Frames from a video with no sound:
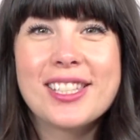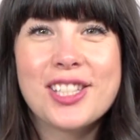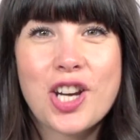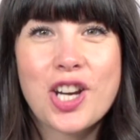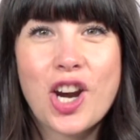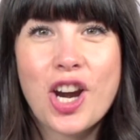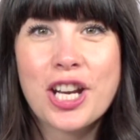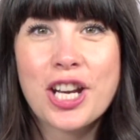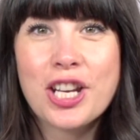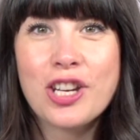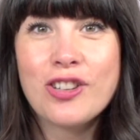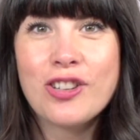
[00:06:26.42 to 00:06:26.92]

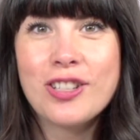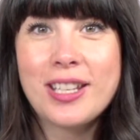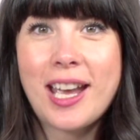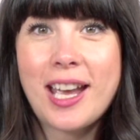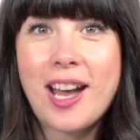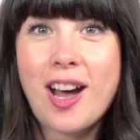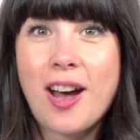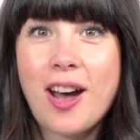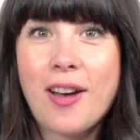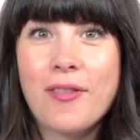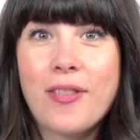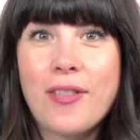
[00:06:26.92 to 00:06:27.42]
starting your day
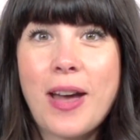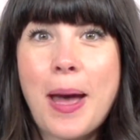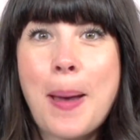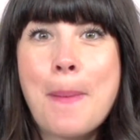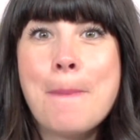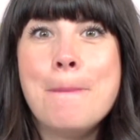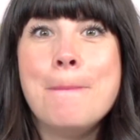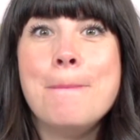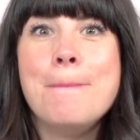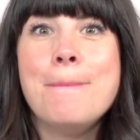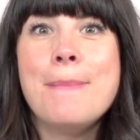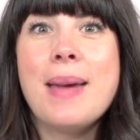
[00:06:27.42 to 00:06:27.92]
off
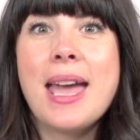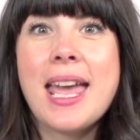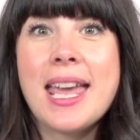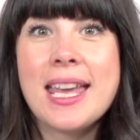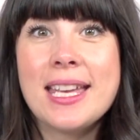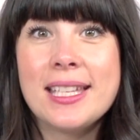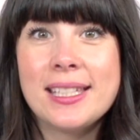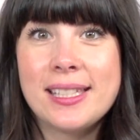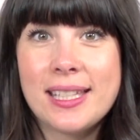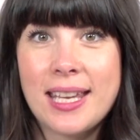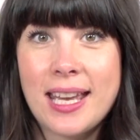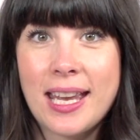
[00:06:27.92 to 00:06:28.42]

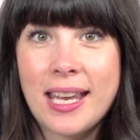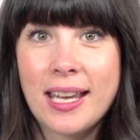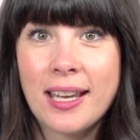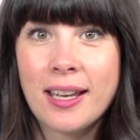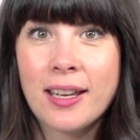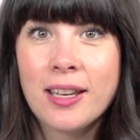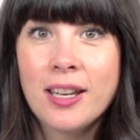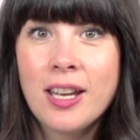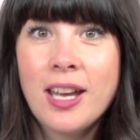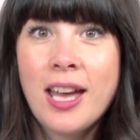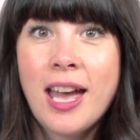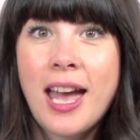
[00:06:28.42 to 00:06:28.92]
amazing.
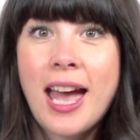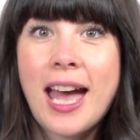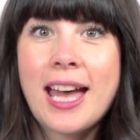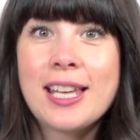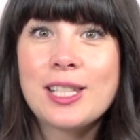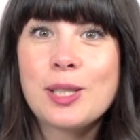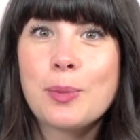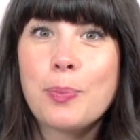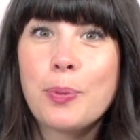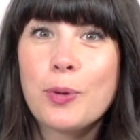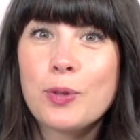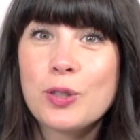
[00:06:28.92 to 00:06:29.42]

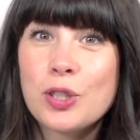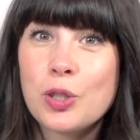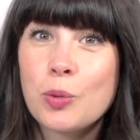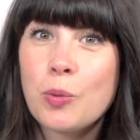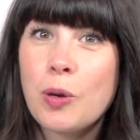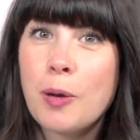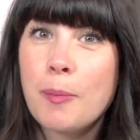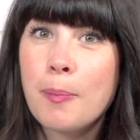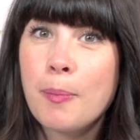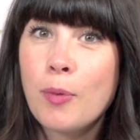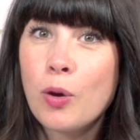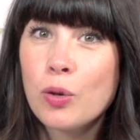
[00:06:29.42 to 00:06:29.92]
As opposed to
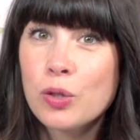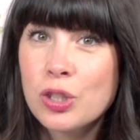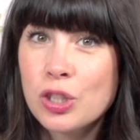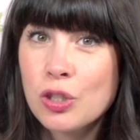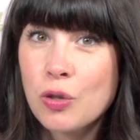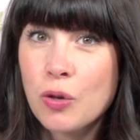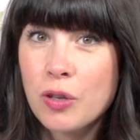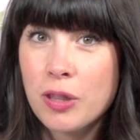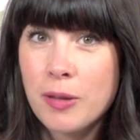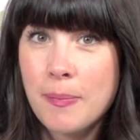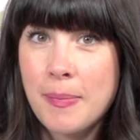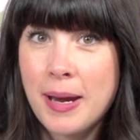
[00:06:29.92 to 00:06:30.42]
what most
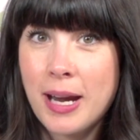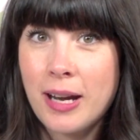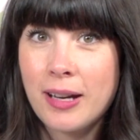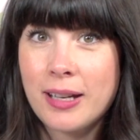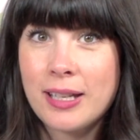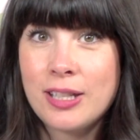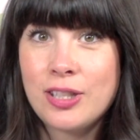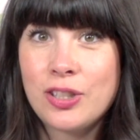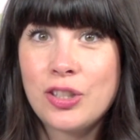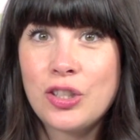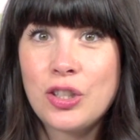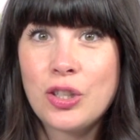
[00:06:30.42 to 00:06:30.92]
North
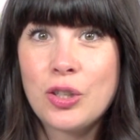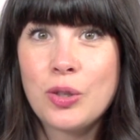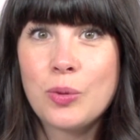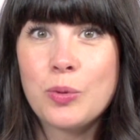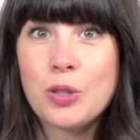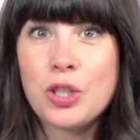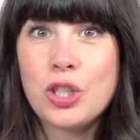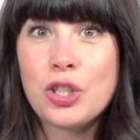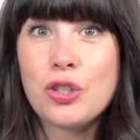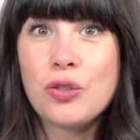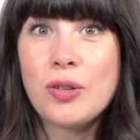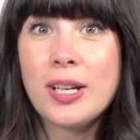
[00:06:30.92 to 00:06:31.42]
Americans do,
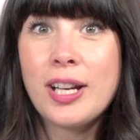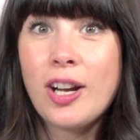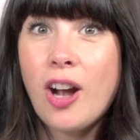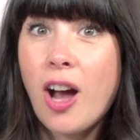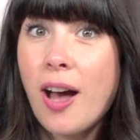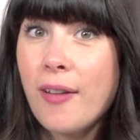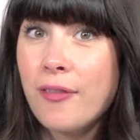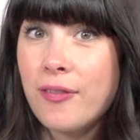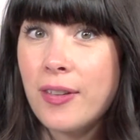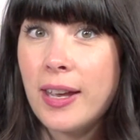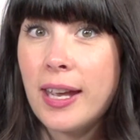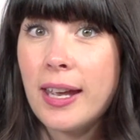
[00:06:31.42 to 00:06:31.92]
which is drink
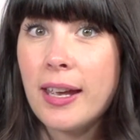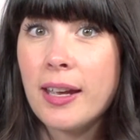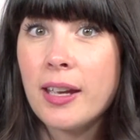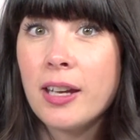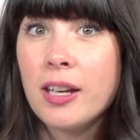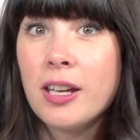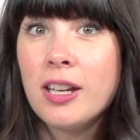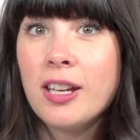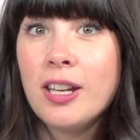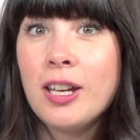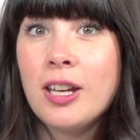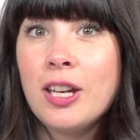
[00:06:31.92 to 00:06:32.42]
coffee.
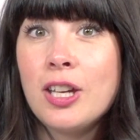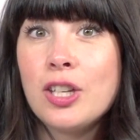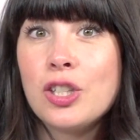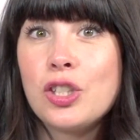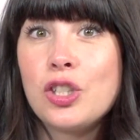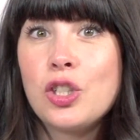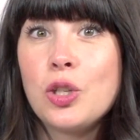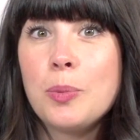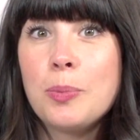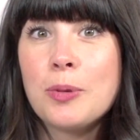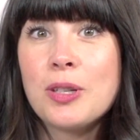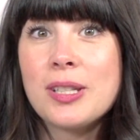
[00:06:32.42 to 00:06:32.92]

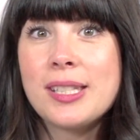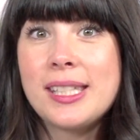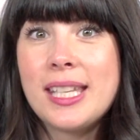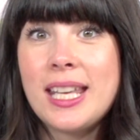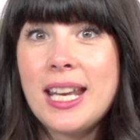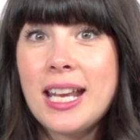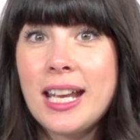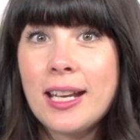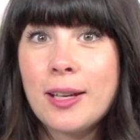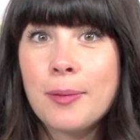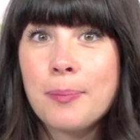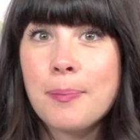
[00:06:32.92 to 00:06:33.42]
Super
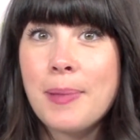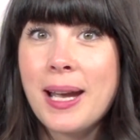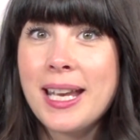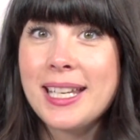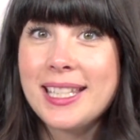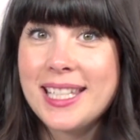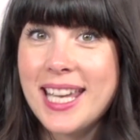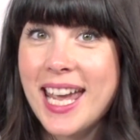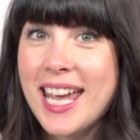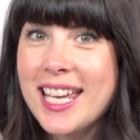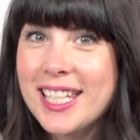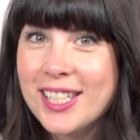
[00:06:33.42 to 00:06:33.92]
acidic
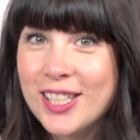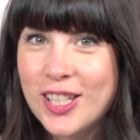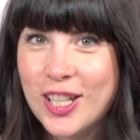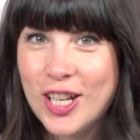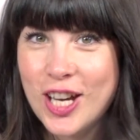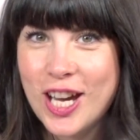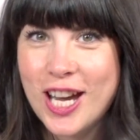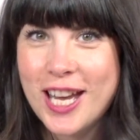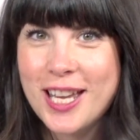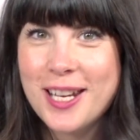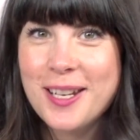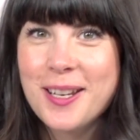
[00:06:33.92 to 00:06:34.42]
might taste
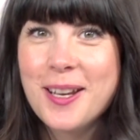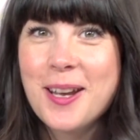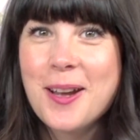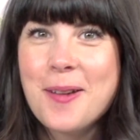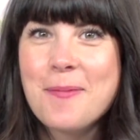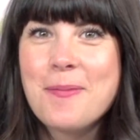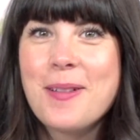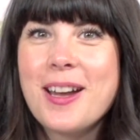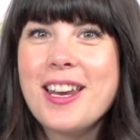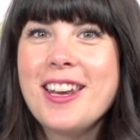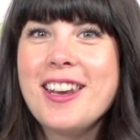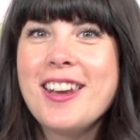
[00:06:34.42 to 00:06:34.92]
good,
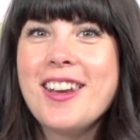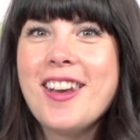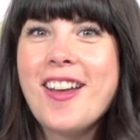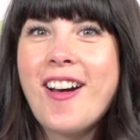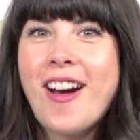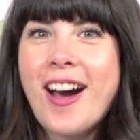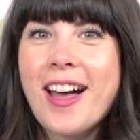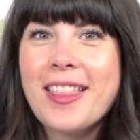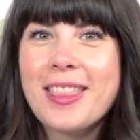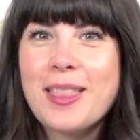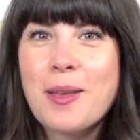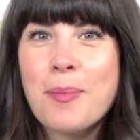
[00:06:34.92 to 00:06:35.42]
but
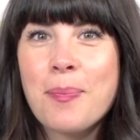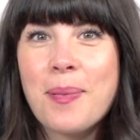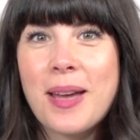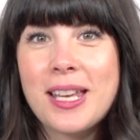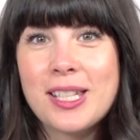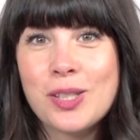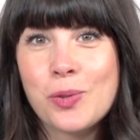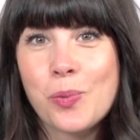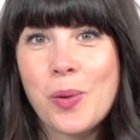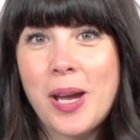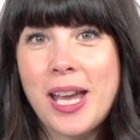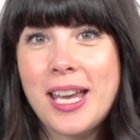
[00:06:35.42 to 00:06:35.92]
not the
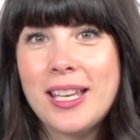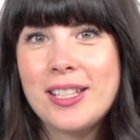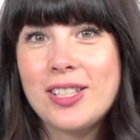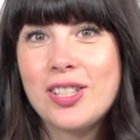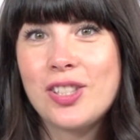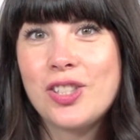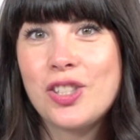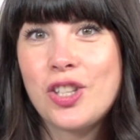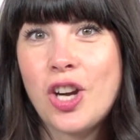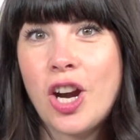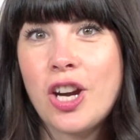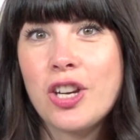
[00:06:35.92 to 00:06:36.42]
best way
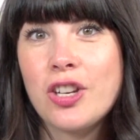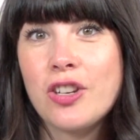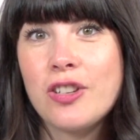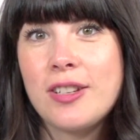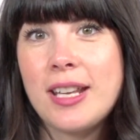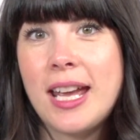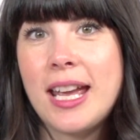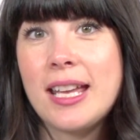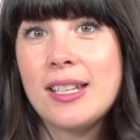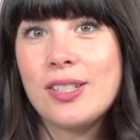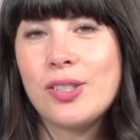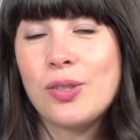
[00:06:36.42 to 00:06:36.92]
to start your
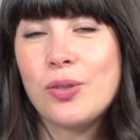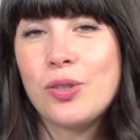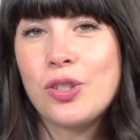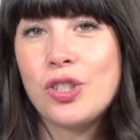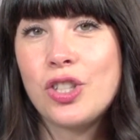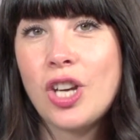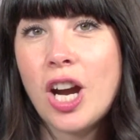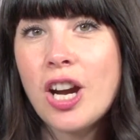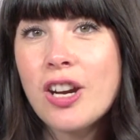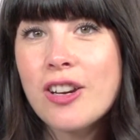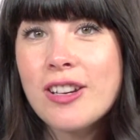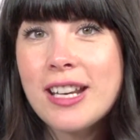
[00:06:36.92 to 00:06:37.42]
day. So
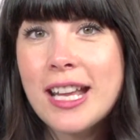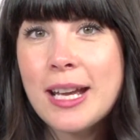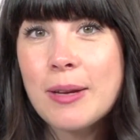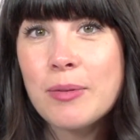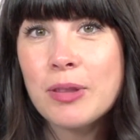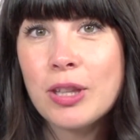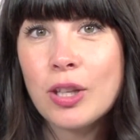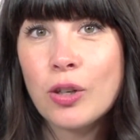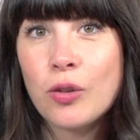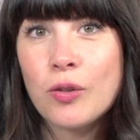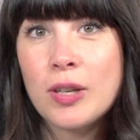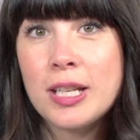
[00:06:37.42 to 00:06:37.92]
start your day
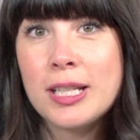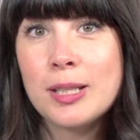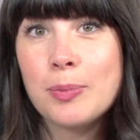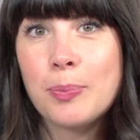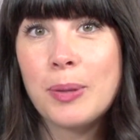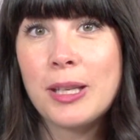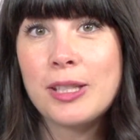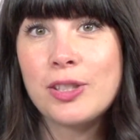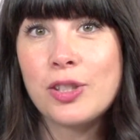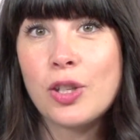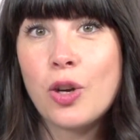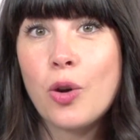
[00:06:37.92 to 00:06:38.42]
with the greens
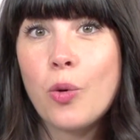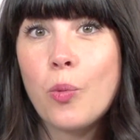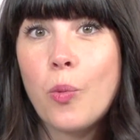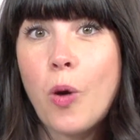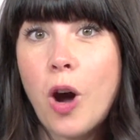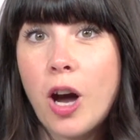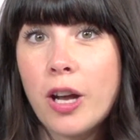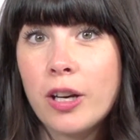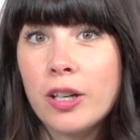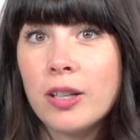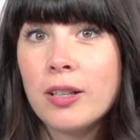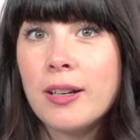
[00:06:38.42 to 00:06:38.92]
plus so
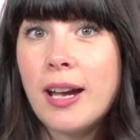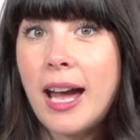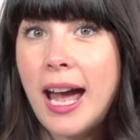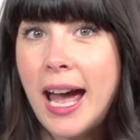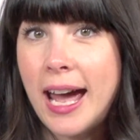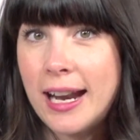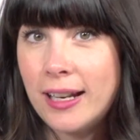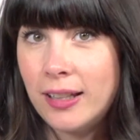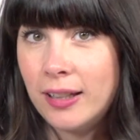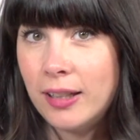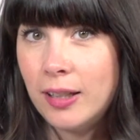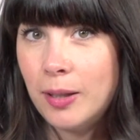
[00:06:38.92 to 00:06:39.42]
water,
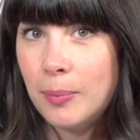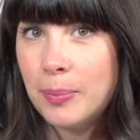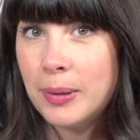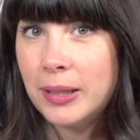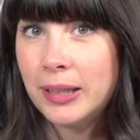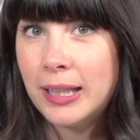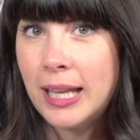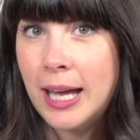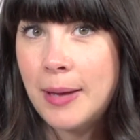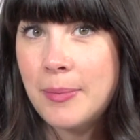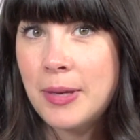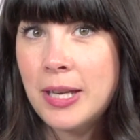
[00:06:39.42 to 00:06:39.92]
add a little bit
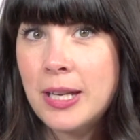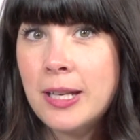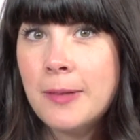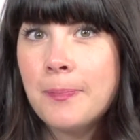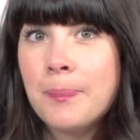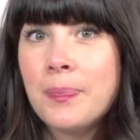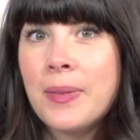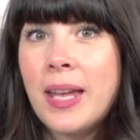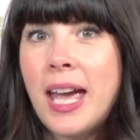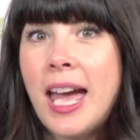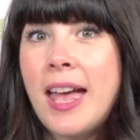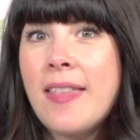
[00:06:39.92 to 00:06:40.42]
of lemon,
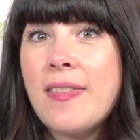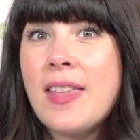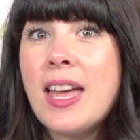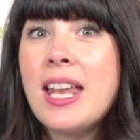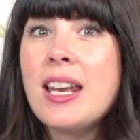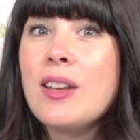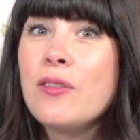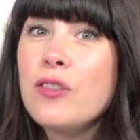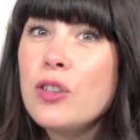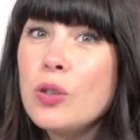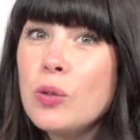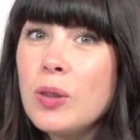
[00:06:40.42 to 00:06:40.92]
and
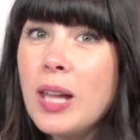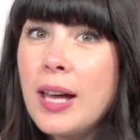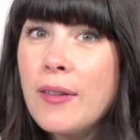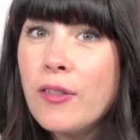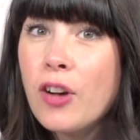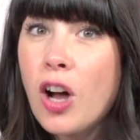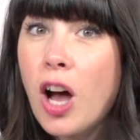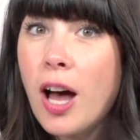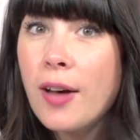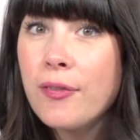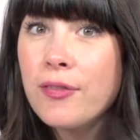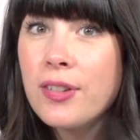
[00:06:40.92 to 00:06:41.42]
then if you
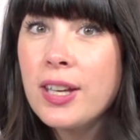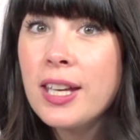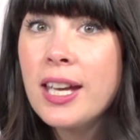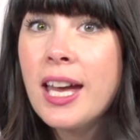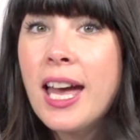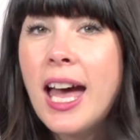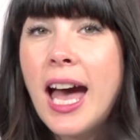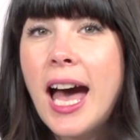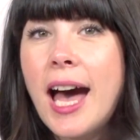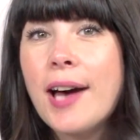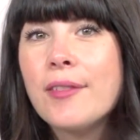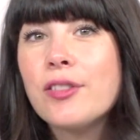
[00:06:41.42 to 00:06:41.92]
love coffee,
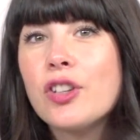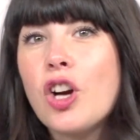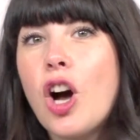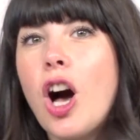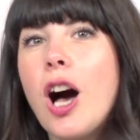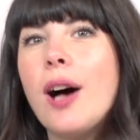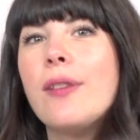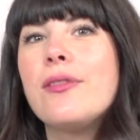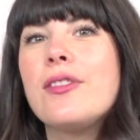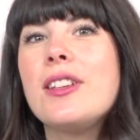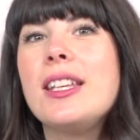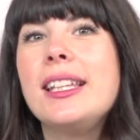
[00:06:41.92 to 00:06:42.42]
have
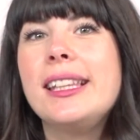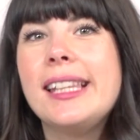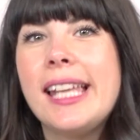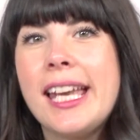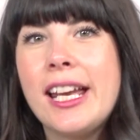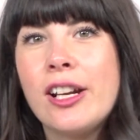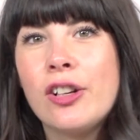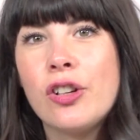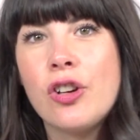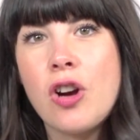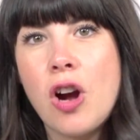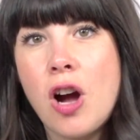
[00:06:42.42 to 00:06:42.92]
coffee
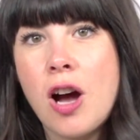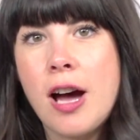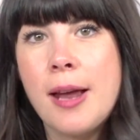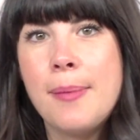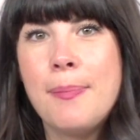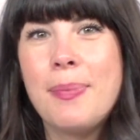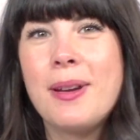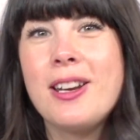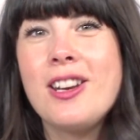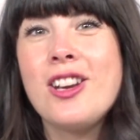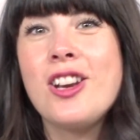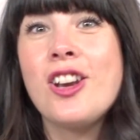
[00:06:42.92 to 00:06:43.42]
later
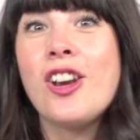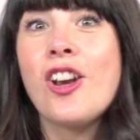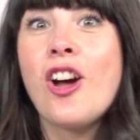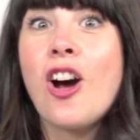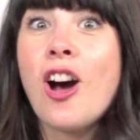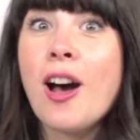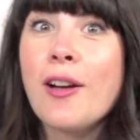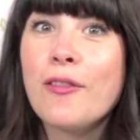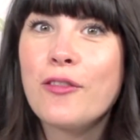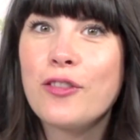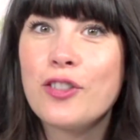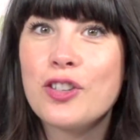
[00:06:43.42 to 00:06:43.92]
on, but
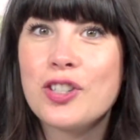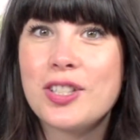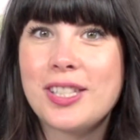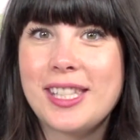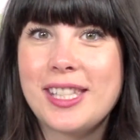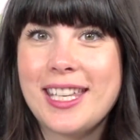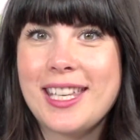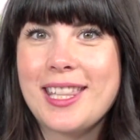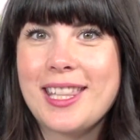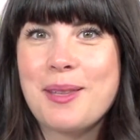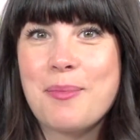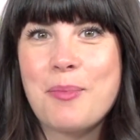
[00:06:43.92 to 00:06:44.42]
not first
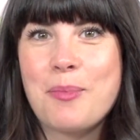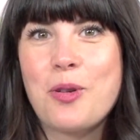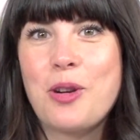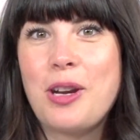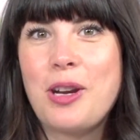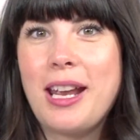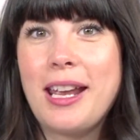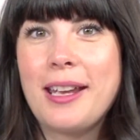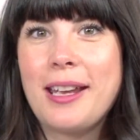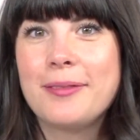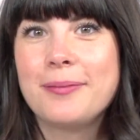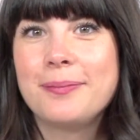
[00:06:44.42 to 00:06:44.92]
thing in the
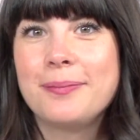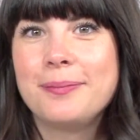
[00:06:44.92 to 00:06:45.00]
morning.